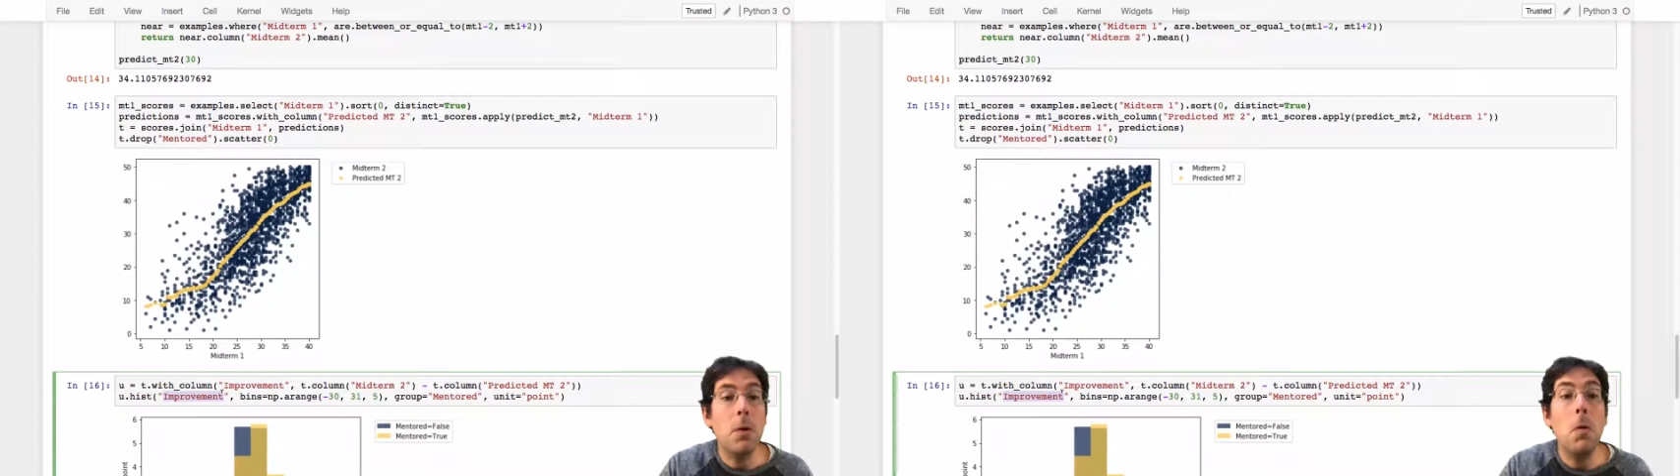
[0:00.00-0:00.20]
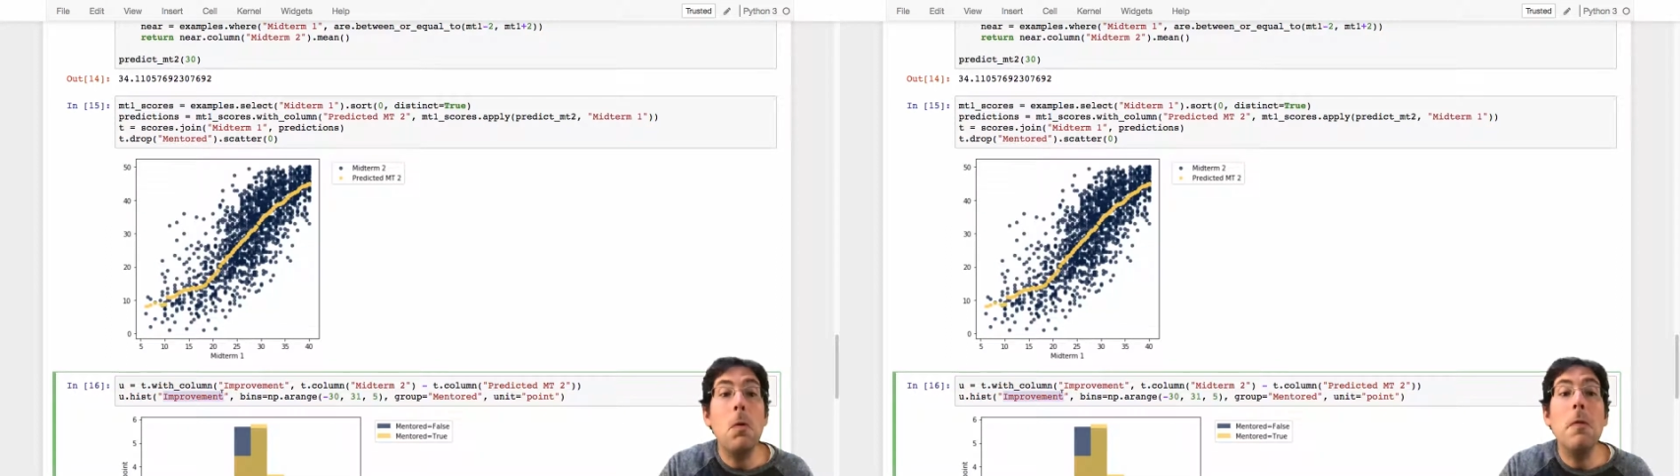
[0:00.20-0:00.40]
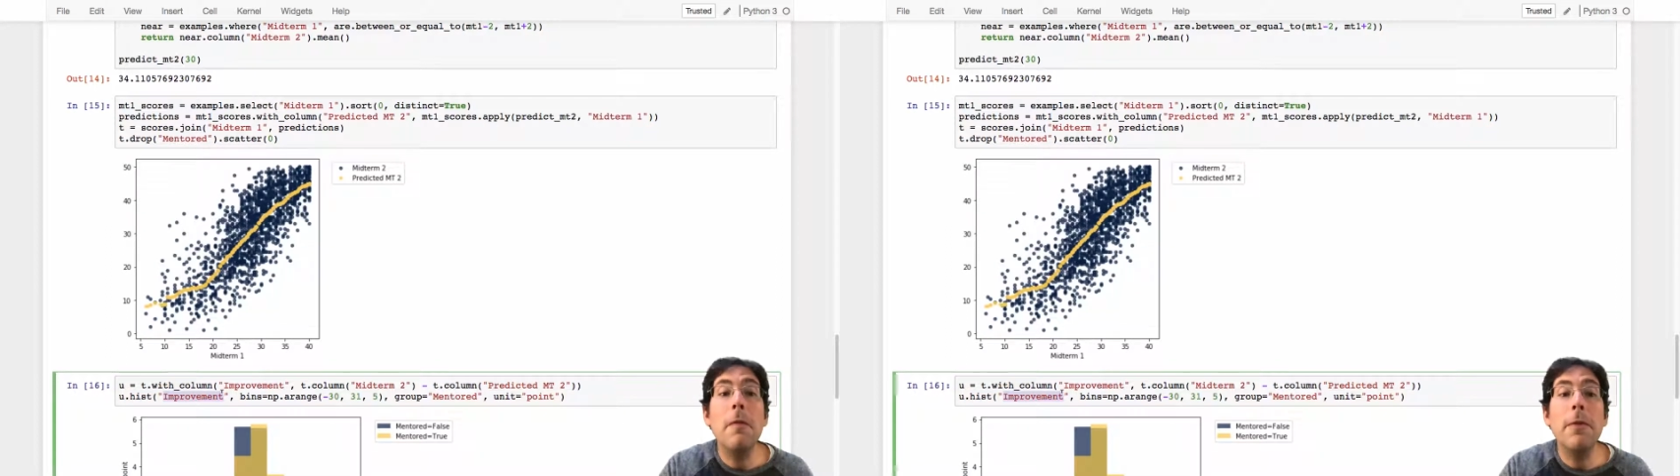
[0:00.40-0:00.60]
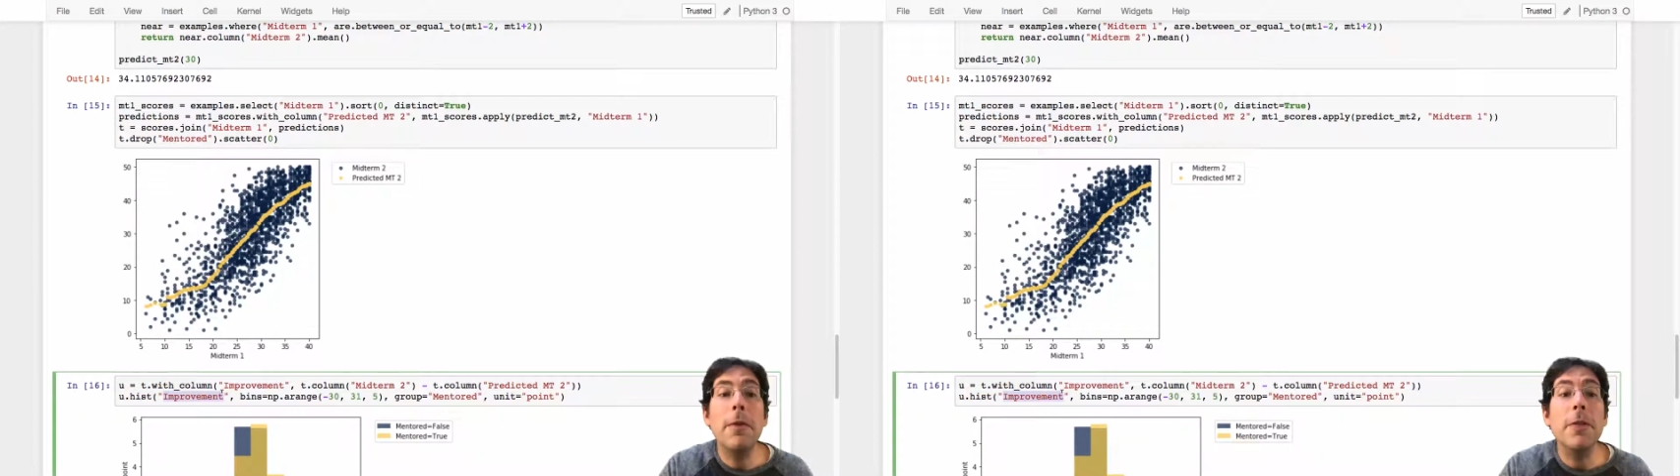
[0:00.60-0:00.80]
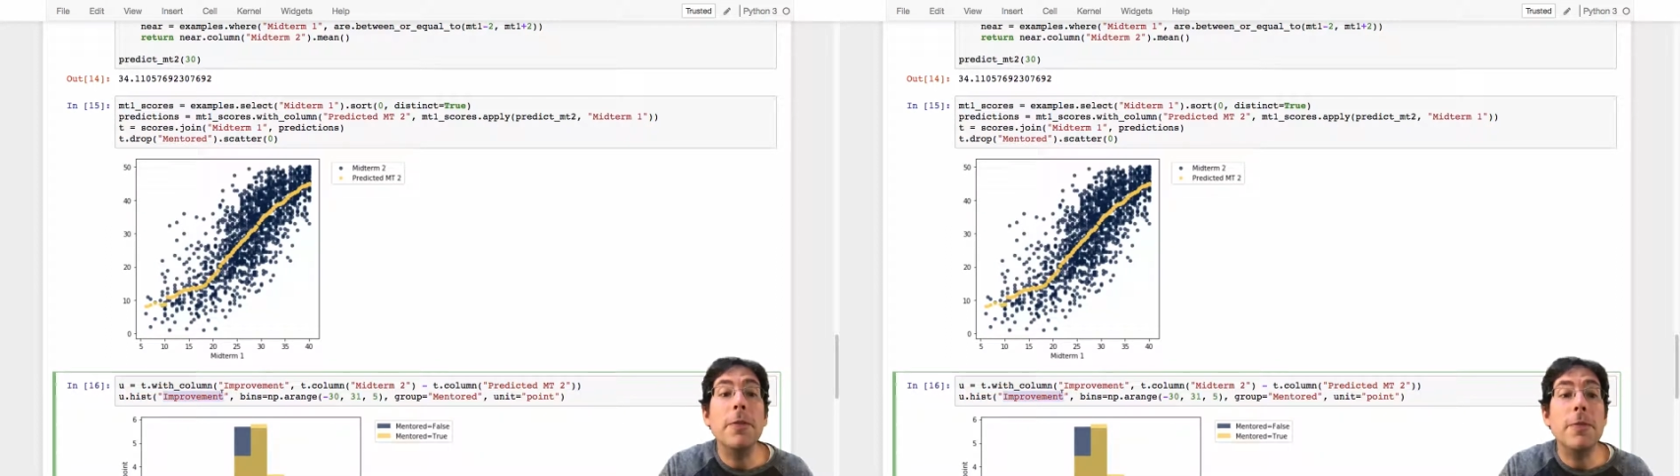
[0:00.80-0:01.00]

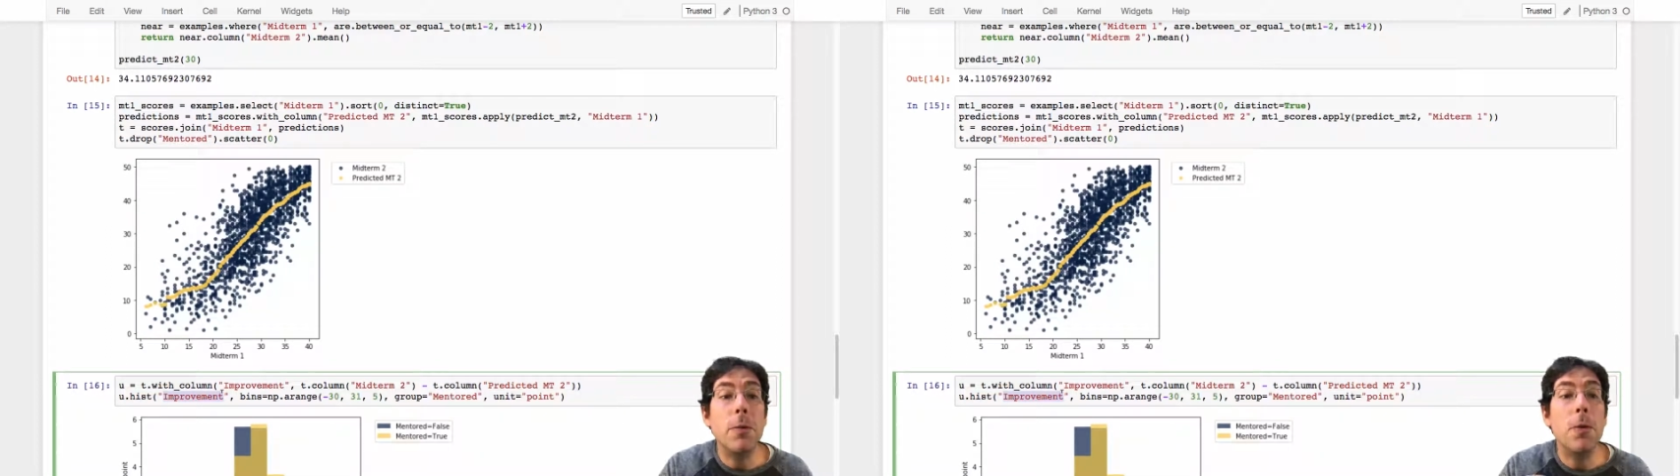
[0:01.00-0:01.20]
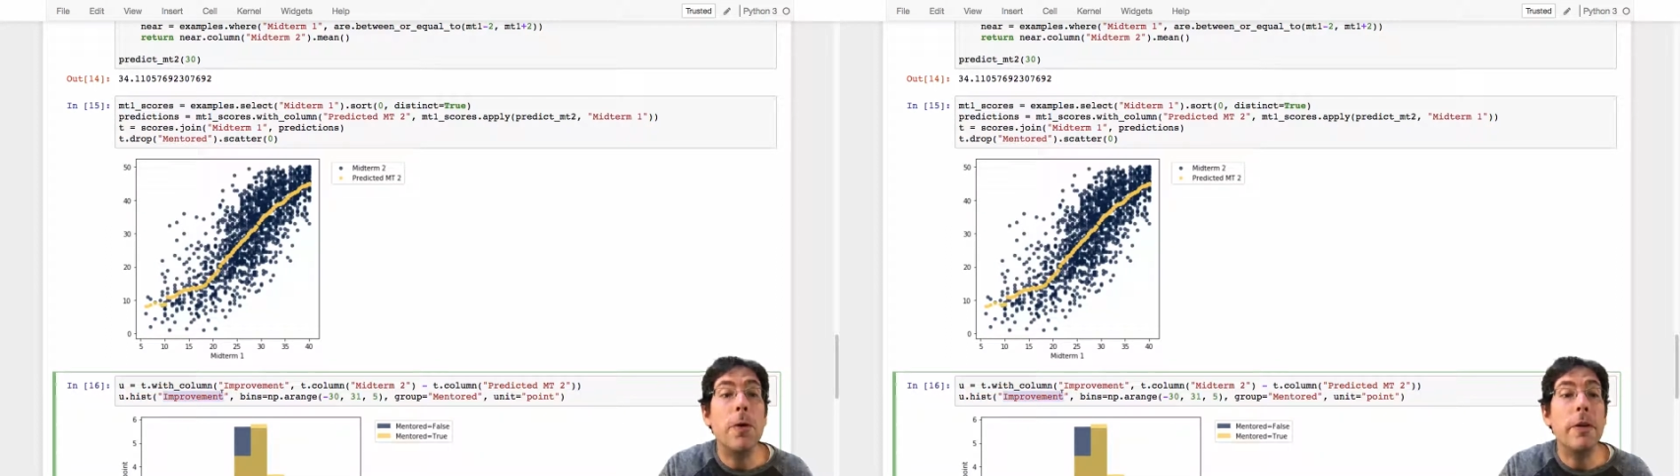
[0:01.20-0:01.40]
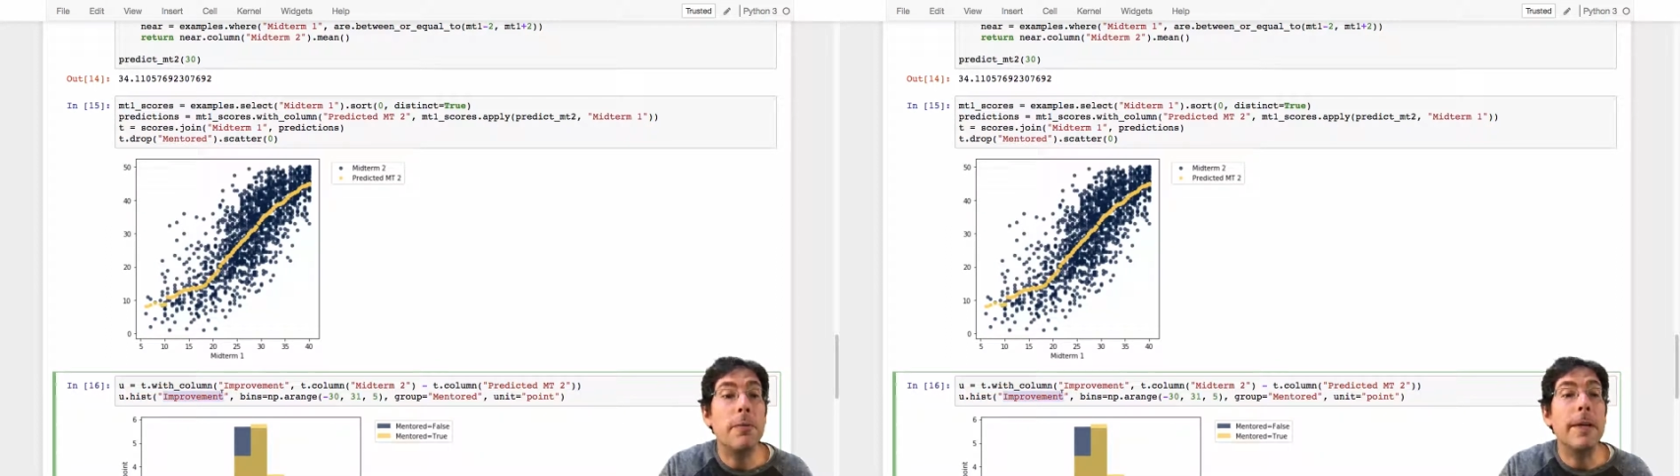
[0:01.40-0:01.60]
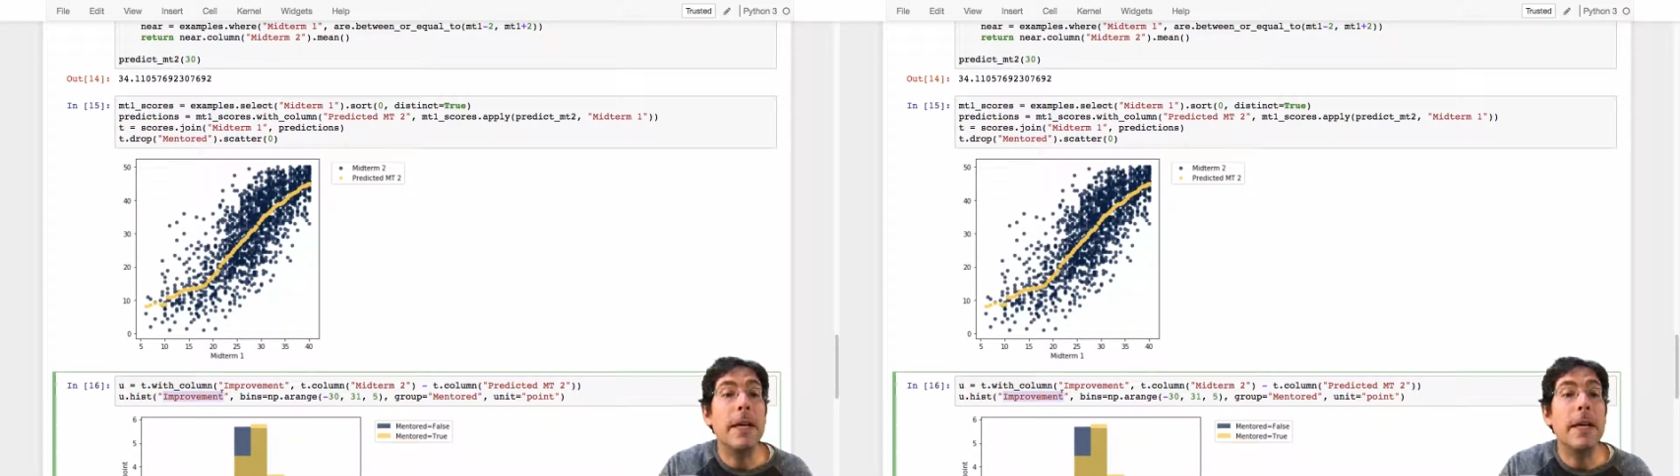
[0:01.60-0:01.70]
over the score that we